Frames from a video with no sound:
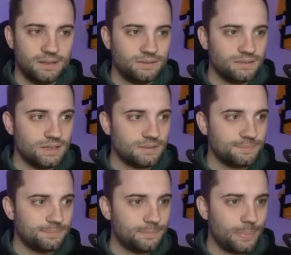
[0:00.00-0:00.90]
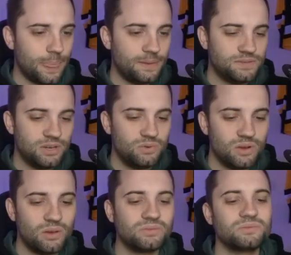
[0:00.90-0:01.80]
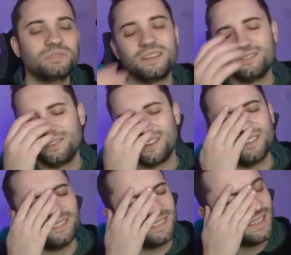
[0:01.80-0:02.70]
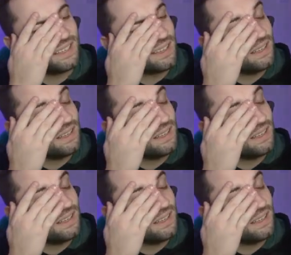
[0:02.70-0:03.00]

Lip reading: Just is. 2 goals ruled out. For God's sake.